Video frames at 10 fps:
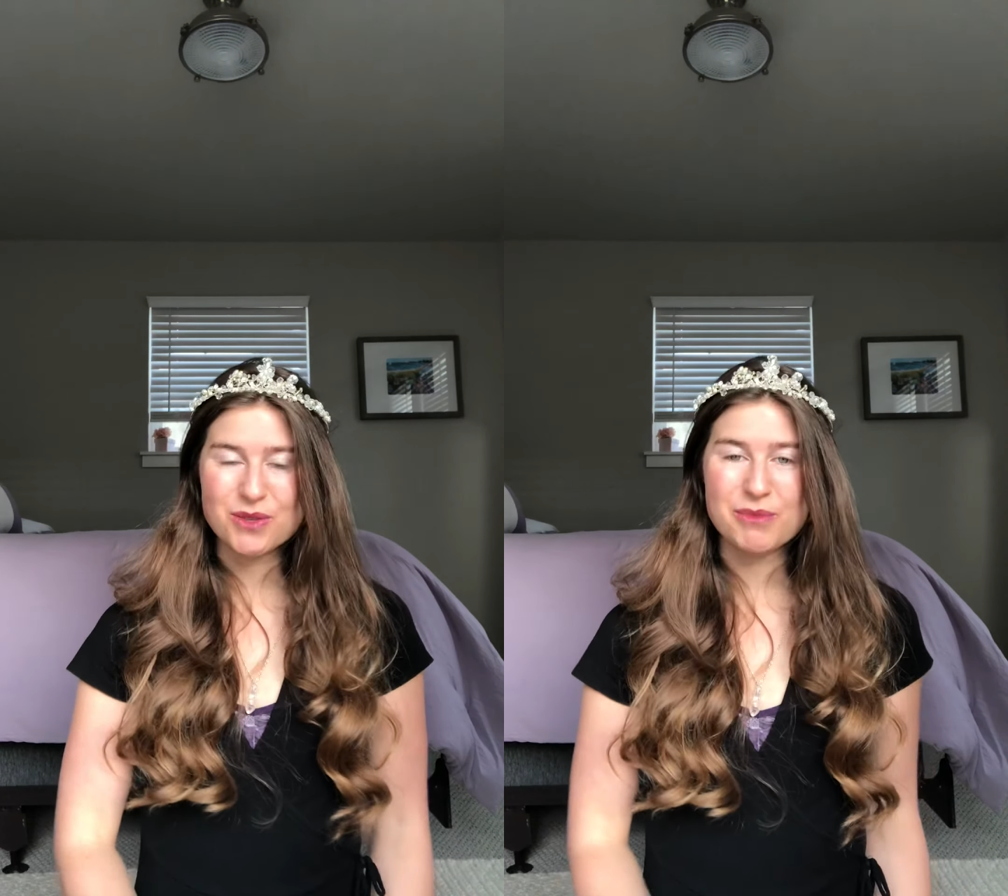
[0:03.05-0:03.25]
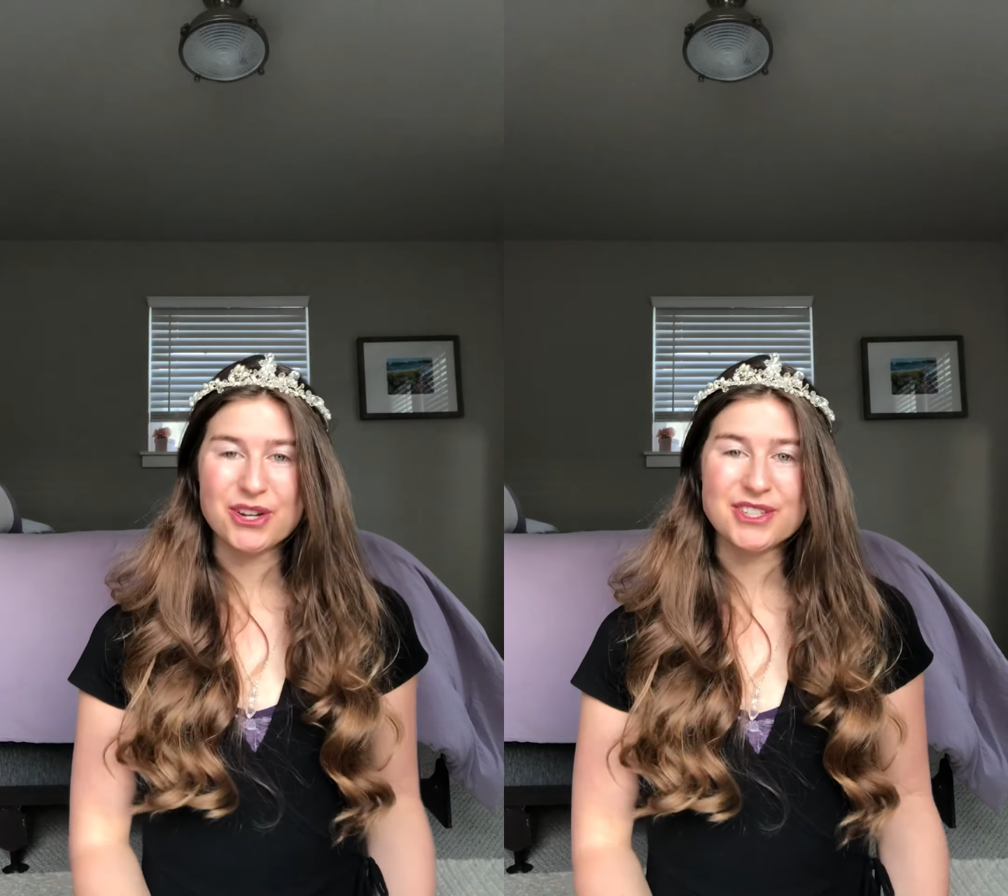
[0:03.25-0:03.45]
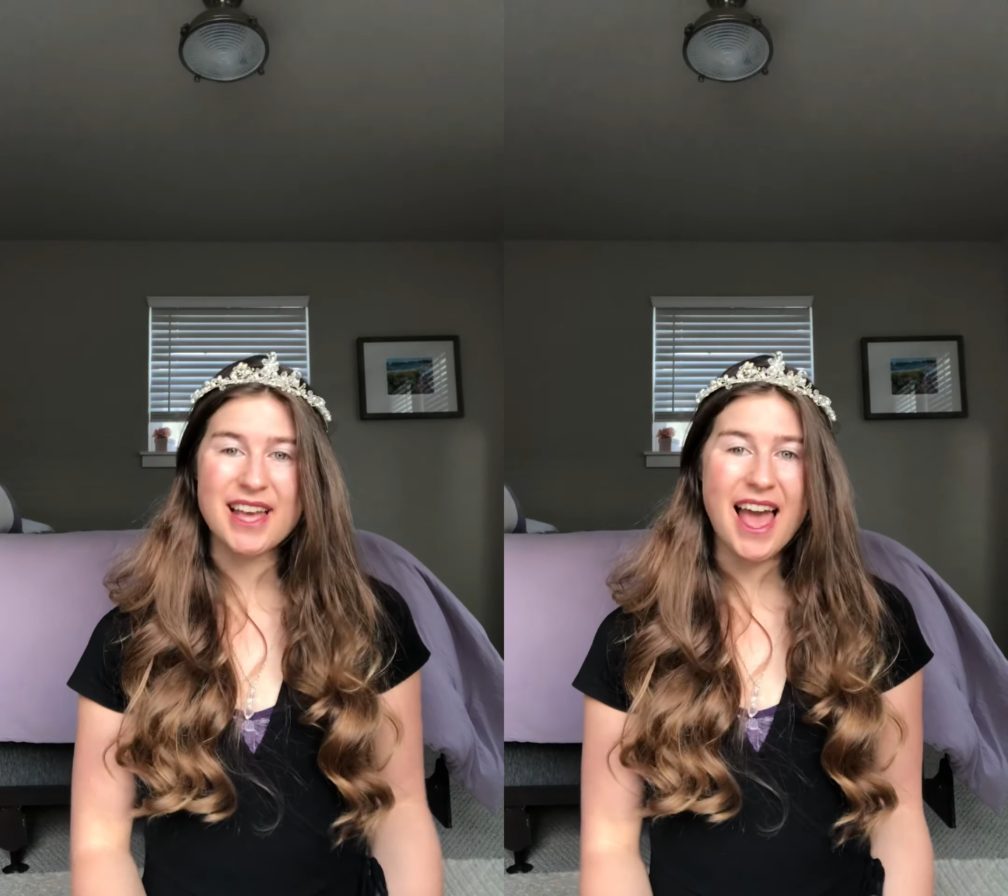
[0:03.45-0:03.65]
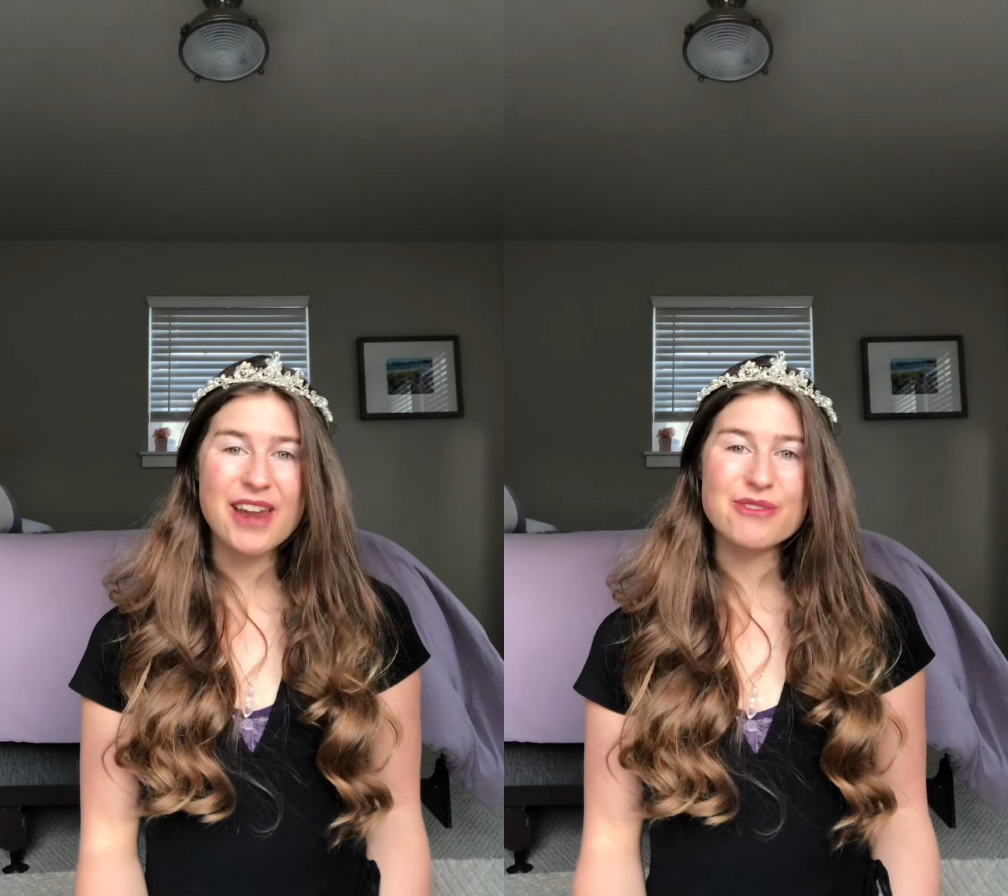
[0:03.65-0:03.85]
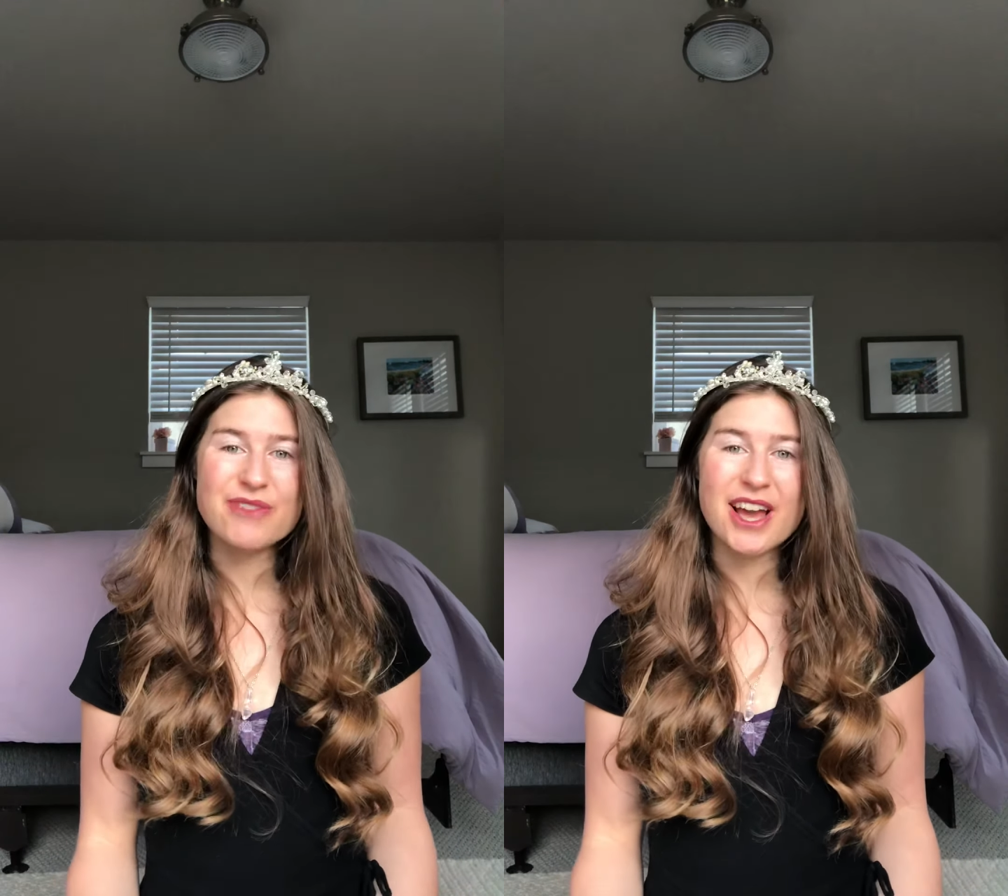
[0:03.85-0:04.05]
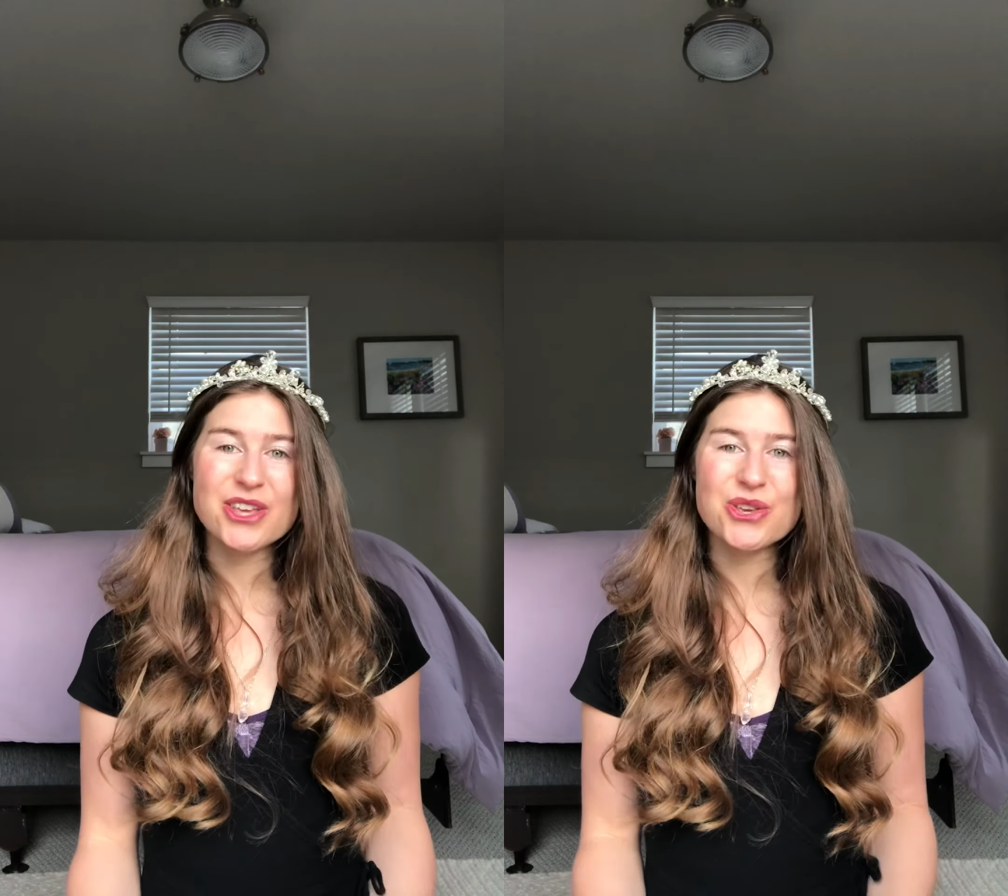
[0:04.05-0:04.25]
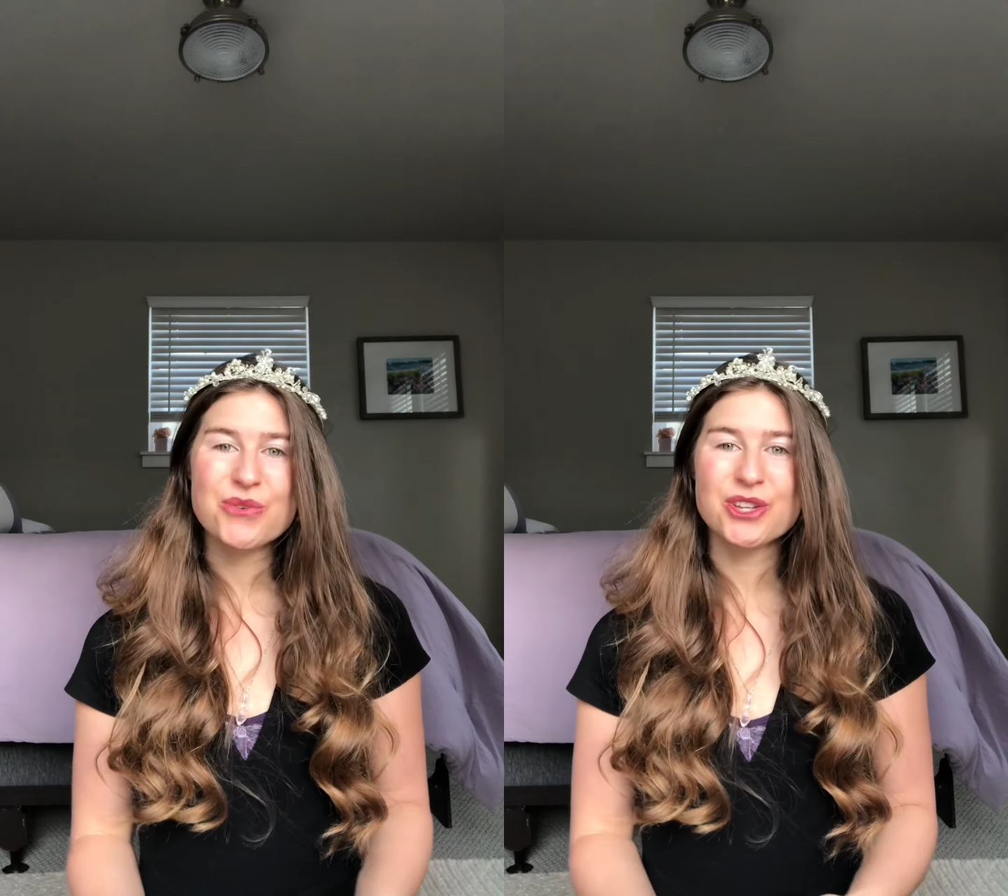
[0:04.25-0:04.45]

where I'm here to edify you,